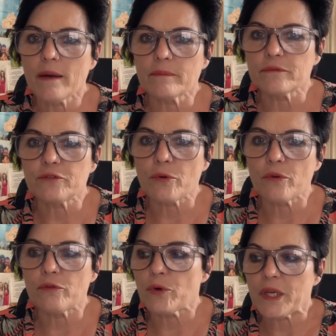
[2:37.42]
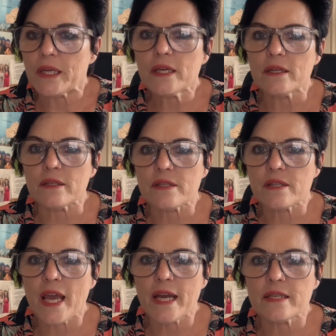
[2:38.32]
for years
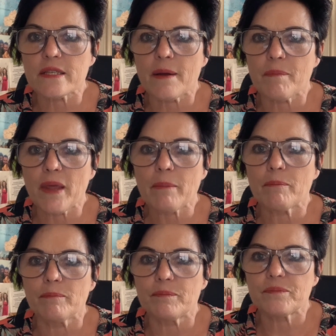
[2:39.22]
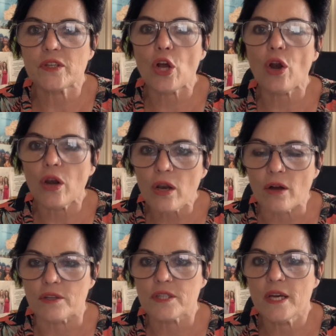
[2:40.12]
that that
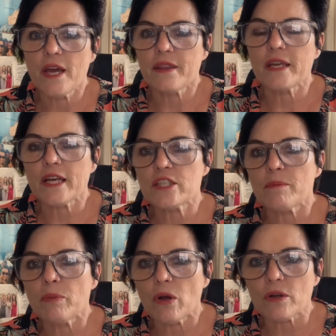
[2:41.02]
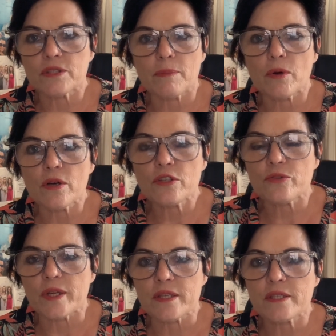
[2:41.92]
clot that actually blocks up
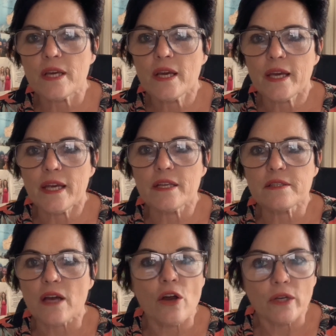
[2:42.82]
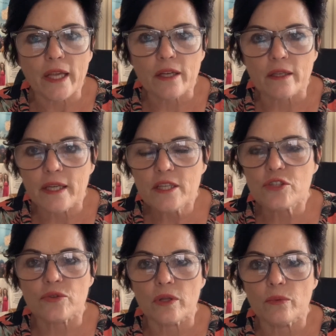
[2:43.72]
arteries is only
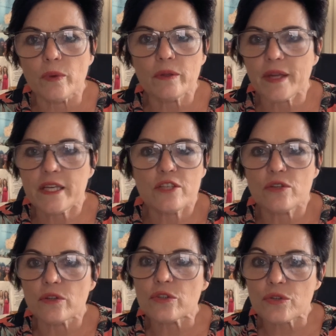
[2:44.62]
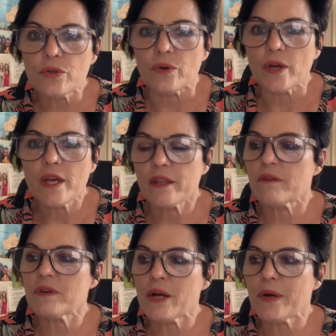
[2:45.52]
cholesterol. Well, that is not true.
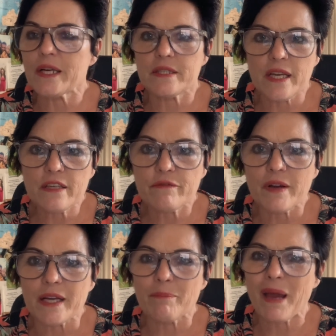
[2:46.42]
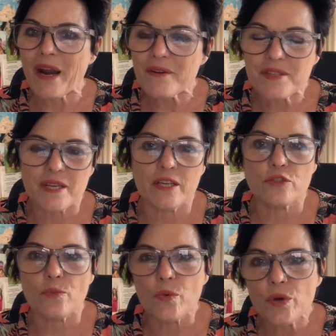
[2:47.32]
They've now identified
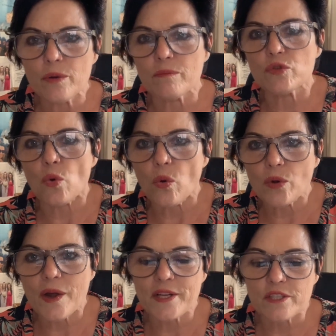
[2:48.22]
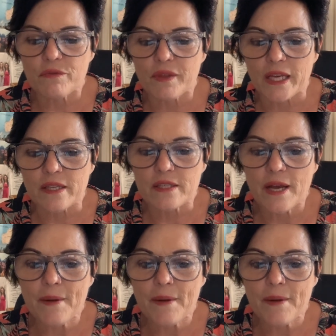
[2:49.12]
parasites, worms, all kinds of things.